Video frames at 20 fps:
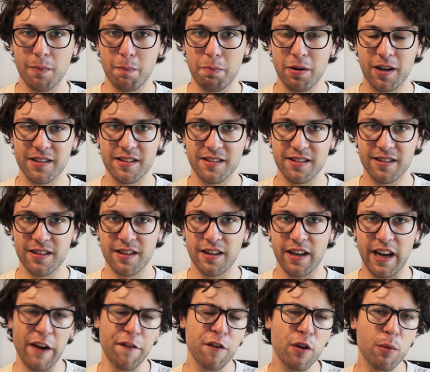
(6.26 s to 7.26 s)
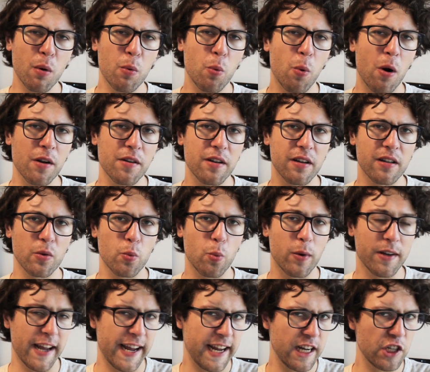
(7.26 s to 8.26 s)
But have you ever wondered
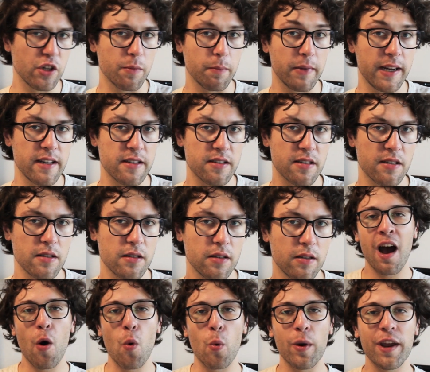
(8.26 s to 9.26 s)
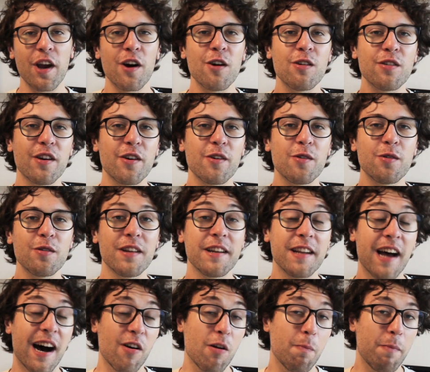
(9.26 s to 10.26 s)
what aging means? We all know that
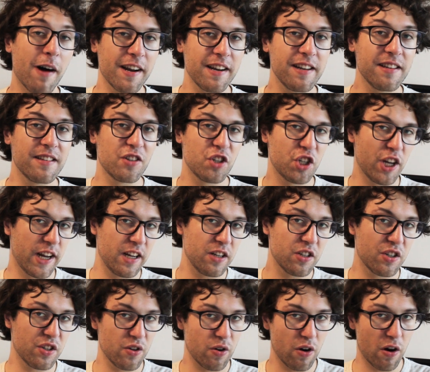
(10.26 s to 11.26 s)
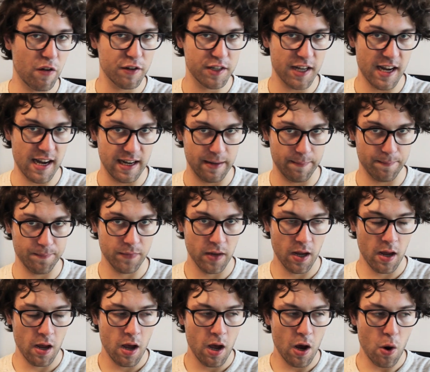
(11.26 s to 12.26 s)
our bodies change over time.
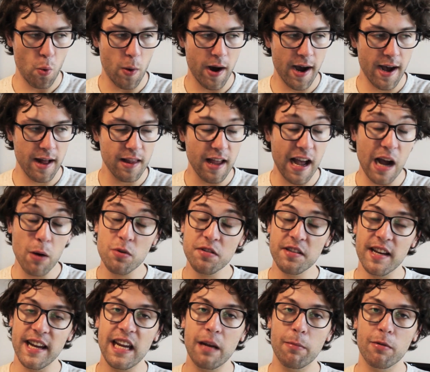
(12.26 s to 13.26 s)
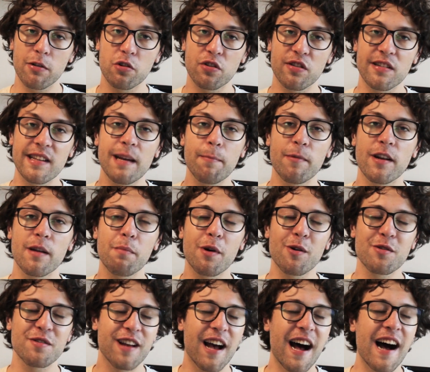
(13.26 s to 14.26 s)
While I was able to sleep in the
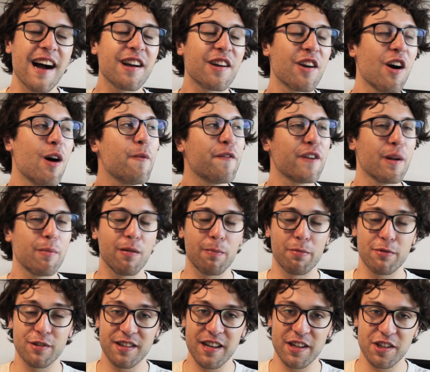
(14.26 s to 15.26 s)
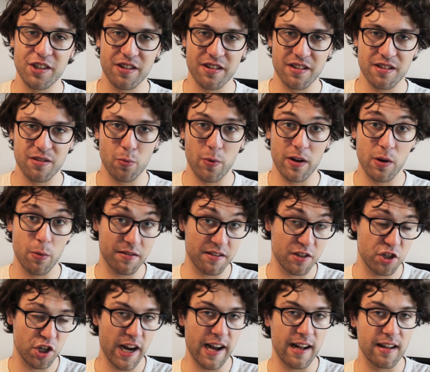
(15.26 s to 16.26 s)
most uncomfortable positions when I was
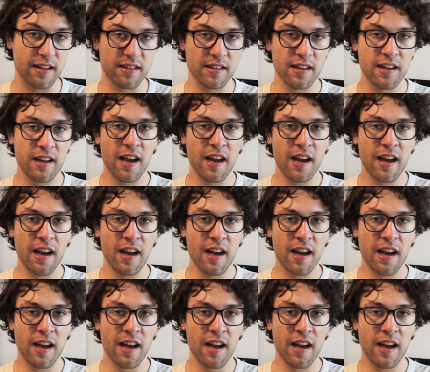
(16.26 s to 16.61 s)
a child,